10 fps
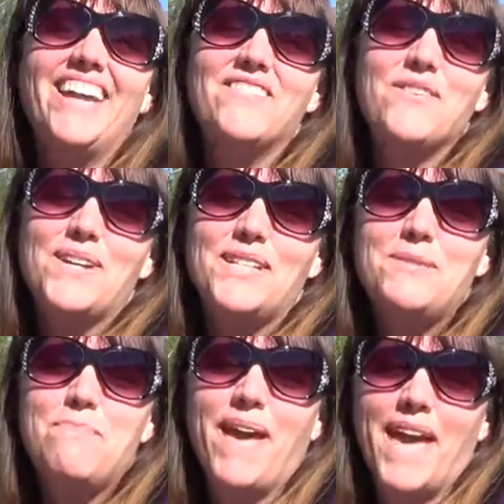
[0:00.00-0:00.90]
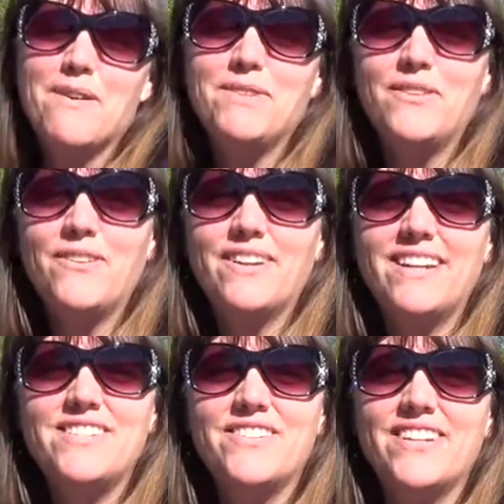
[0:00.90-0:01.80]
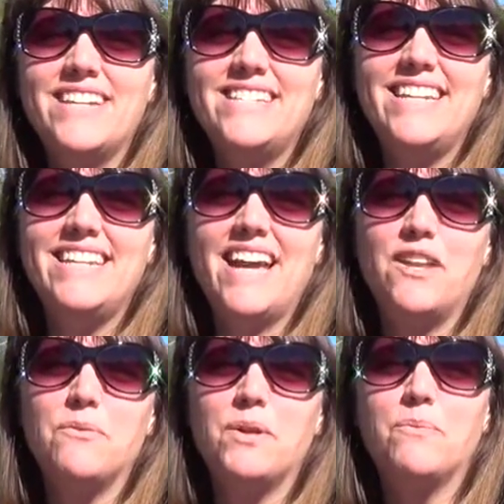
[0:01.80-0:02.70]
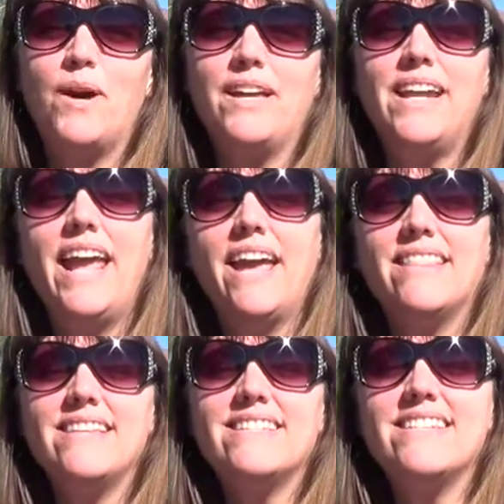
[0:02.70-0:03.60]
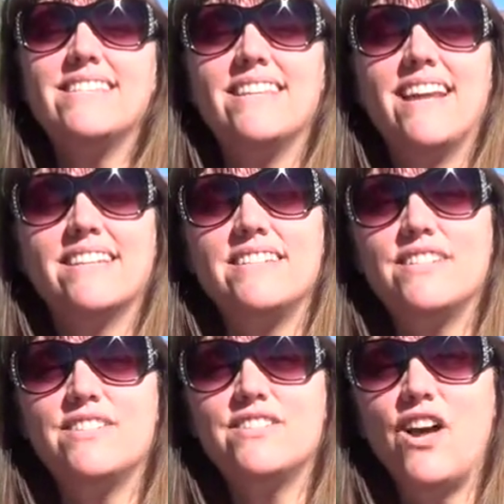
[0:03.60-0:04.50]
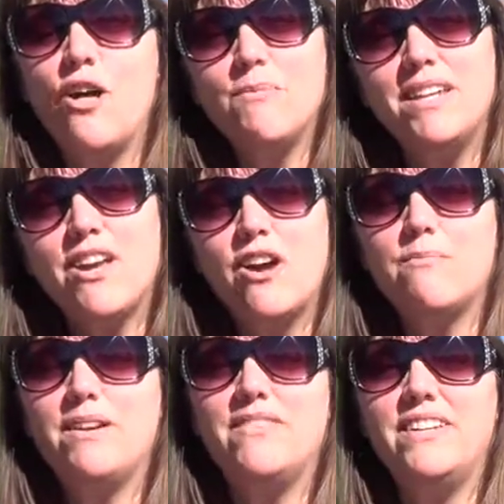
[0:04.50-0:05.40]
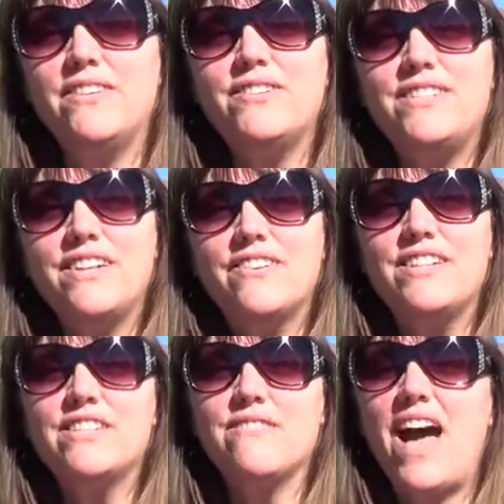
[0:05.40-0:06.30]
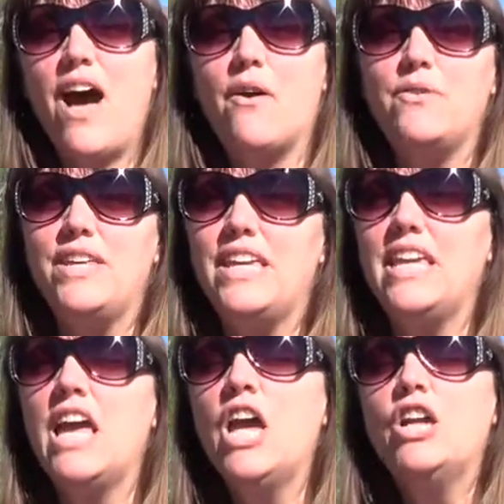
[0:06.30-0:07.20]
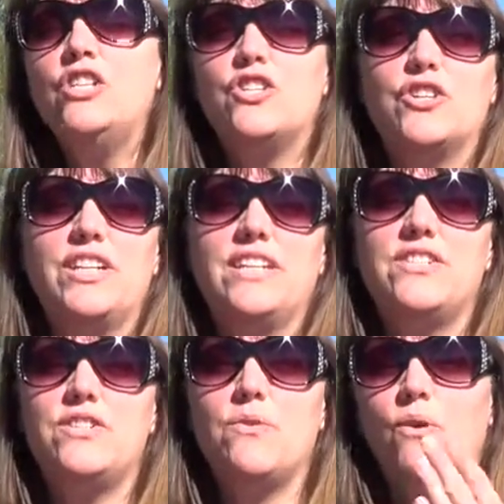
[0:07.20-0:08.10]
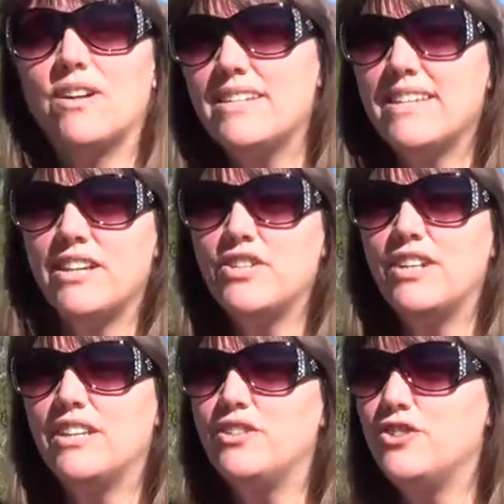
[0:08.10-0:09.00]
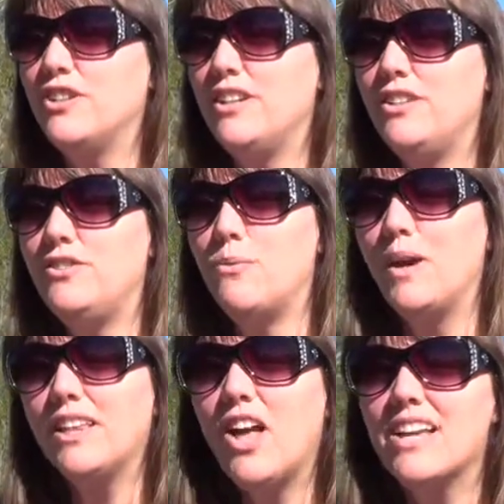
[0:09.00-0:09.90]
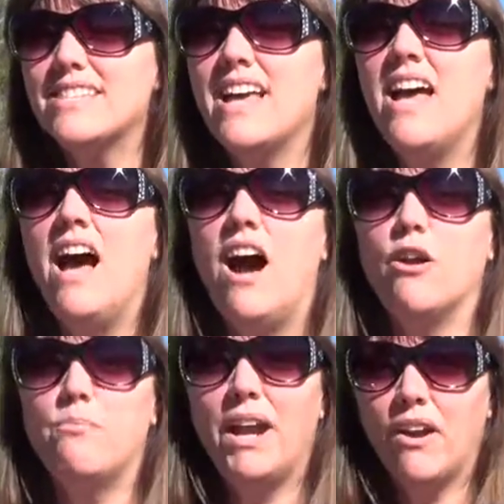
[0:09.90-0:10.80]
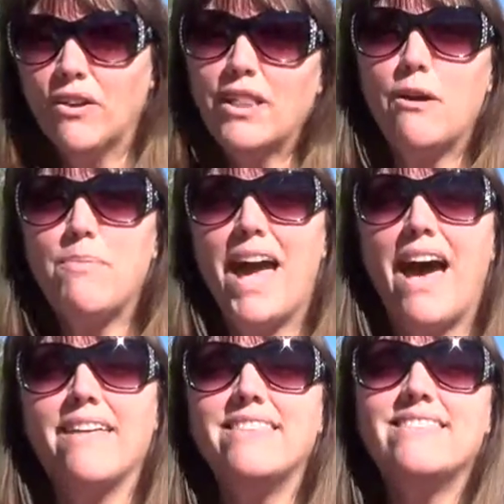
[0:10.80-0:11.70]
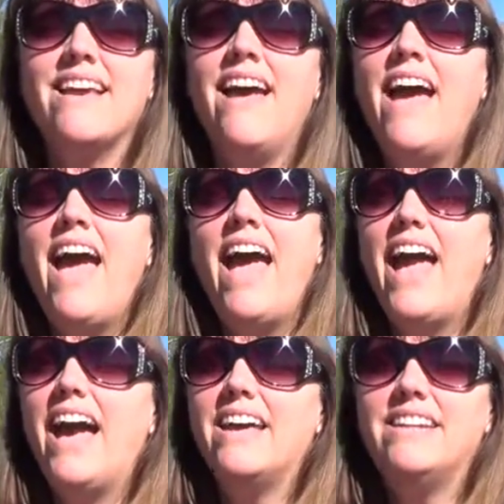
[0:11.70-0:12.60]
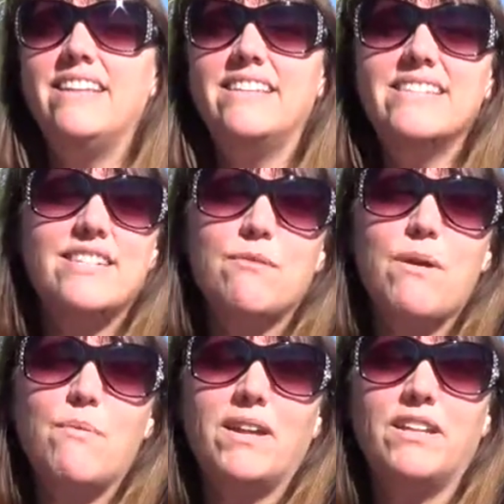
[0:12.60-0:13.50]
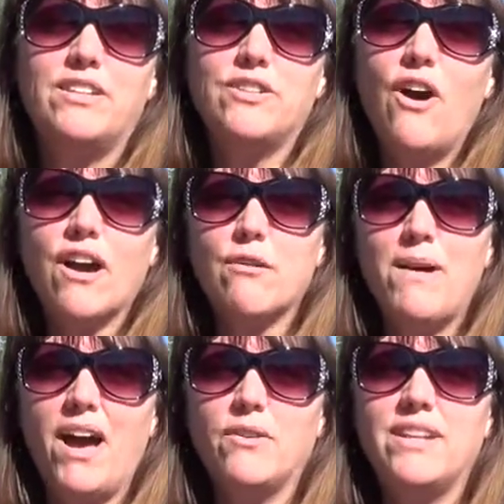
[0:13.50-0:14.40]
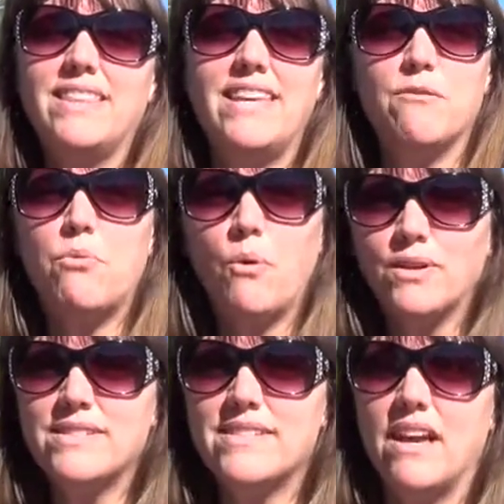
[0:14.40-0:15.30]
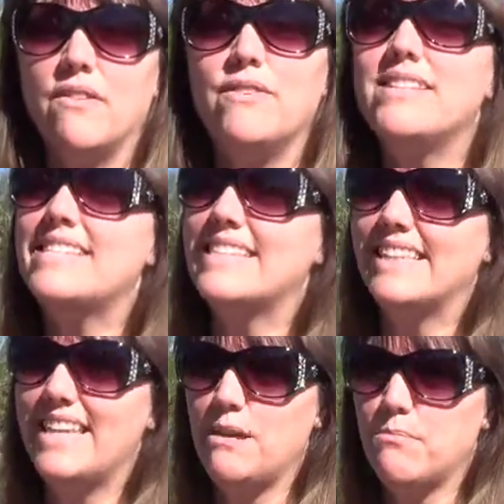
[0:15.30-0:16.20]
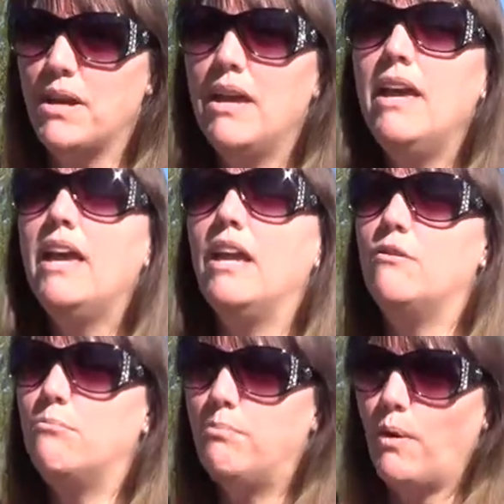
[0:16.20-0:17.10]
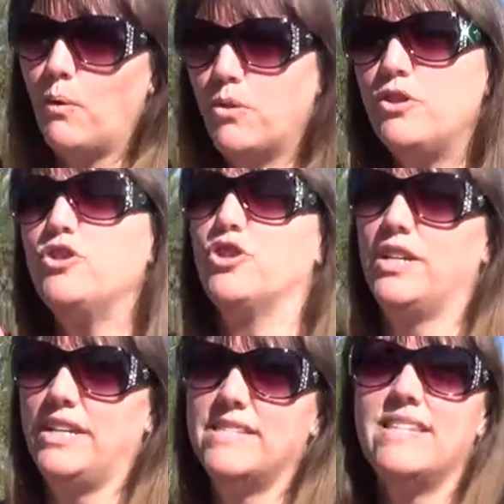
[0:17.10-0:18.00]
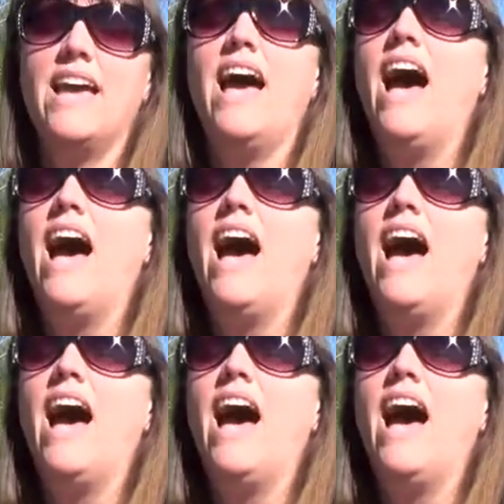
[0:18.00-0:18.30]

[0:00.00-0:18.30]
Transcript: Hey everyone, it's Pam with Organizer AZ 911, and this is the next installment on my video series of how the journeys to organization and the journey to weight loss are parallel paths. And in this tip I wanted to talk about the importance of sleep in both journeys.